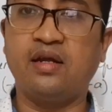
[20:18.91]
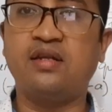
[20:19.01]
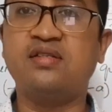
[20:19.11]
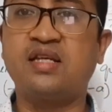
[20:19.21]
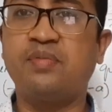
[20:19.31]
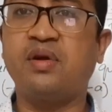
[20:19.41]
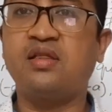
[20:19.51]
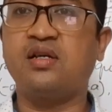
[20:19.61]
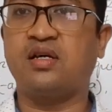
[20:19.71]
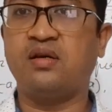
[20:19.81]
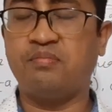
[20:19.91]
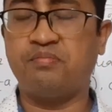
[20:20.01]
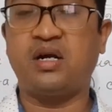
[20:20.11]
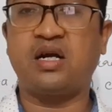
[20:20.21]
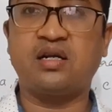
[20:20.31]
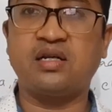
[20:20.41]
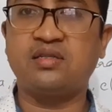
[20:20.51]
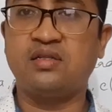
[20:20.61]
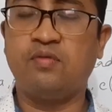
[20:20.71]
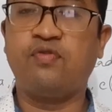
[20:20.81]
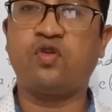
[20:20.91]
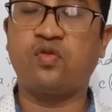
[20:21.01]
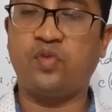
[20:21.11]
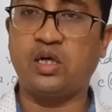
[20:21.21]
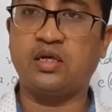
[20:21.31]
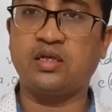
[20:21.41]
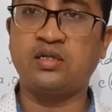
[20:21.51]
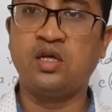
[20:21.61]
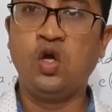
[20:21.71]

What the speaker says: It is given the vertex, 4 vertex.